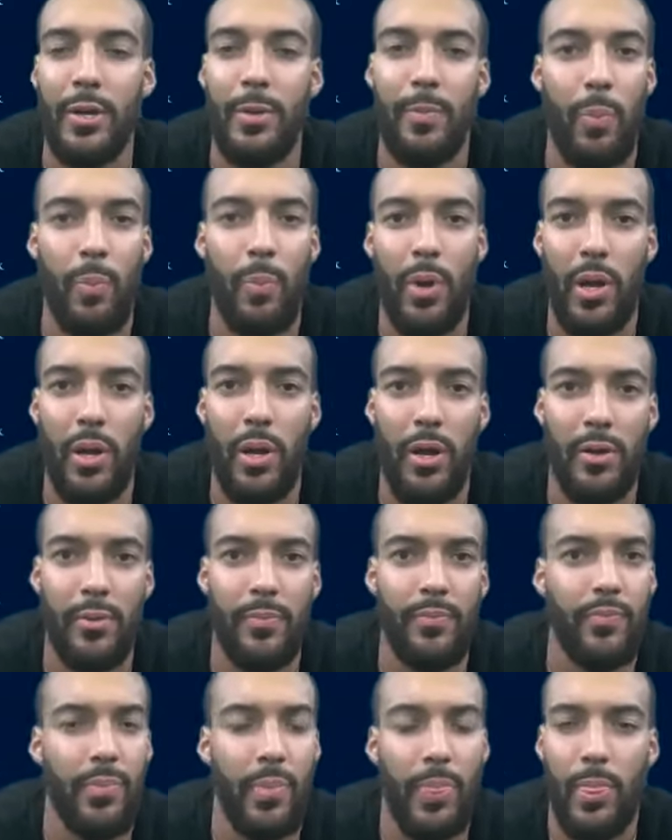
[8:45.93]
But,
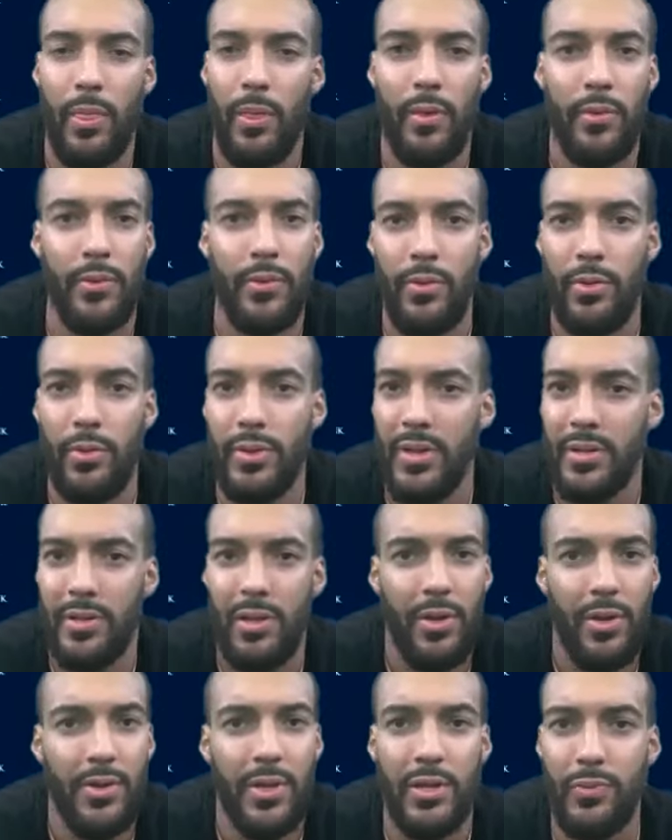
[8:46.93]
you know, there's a lot
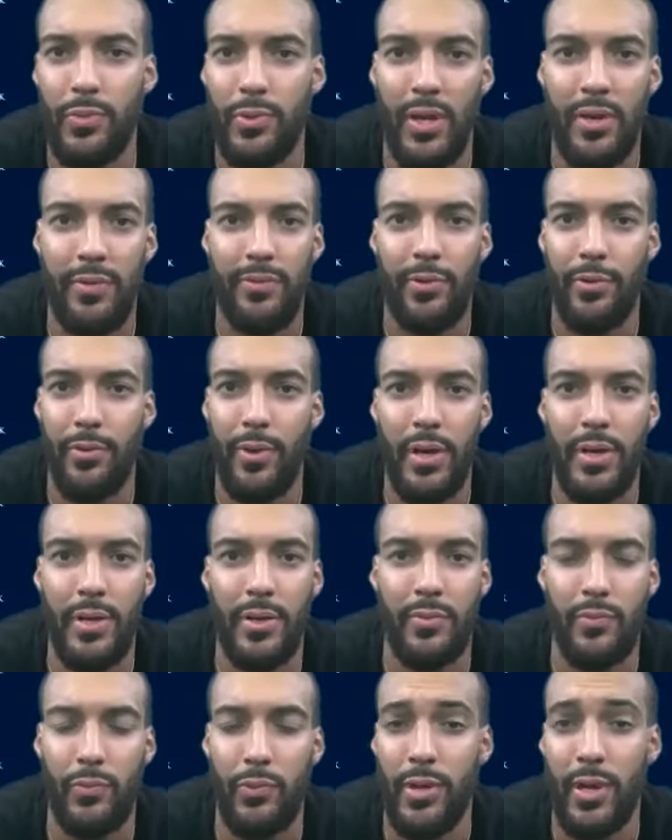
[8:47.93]
of things we take for granted.
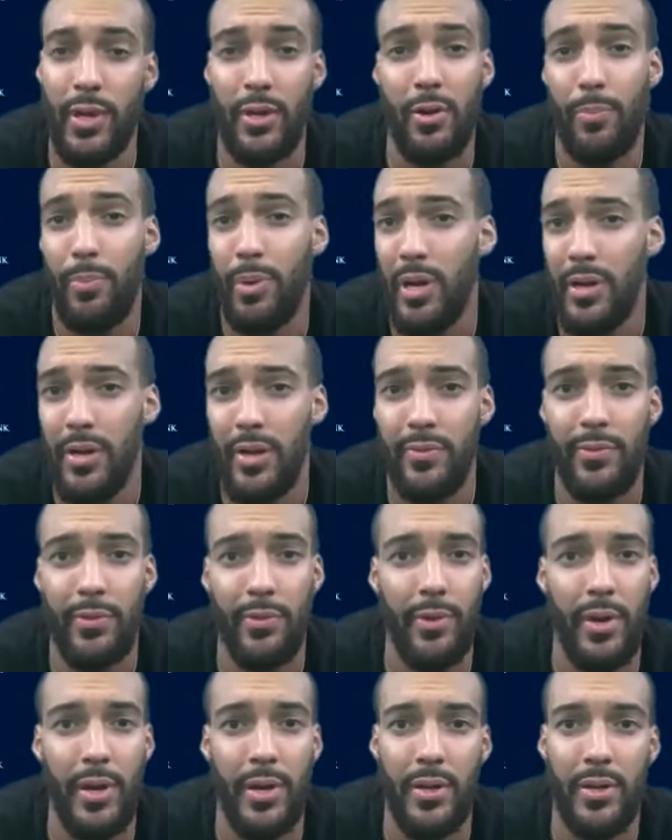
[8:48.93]
We take our planet for
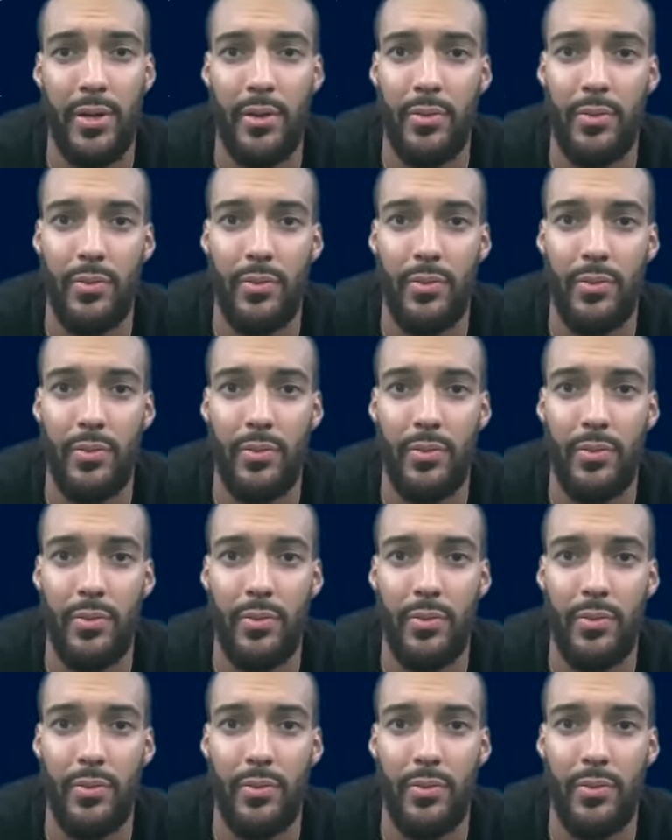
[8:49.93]
granted.